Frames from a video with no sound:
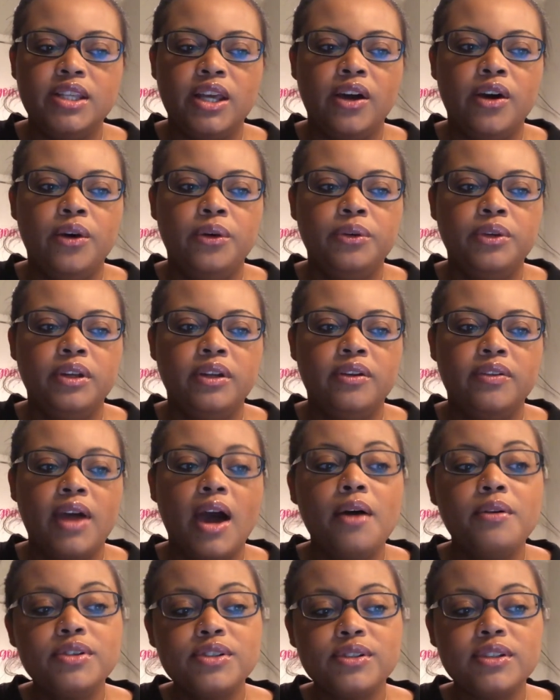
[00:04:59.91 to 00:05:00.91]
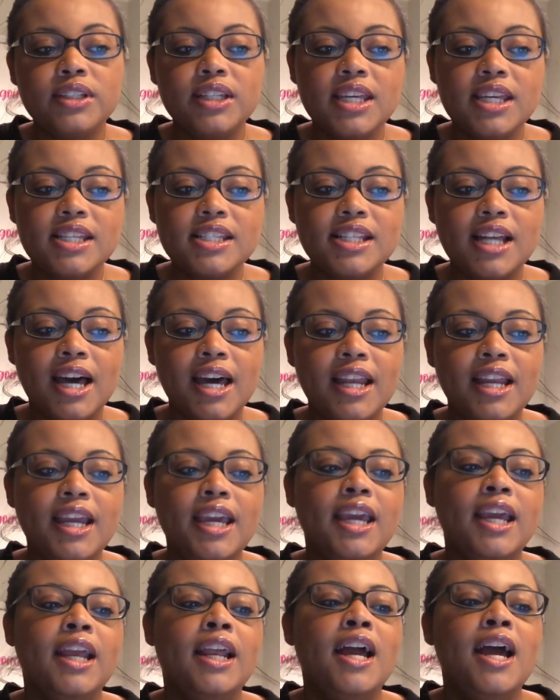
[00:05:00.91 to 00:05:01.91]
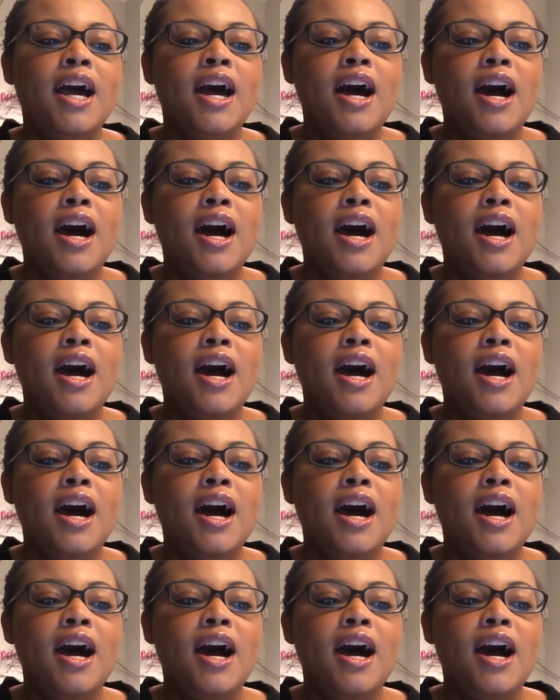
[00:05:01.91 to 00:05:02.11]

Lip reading: So, you know, that was really exciting.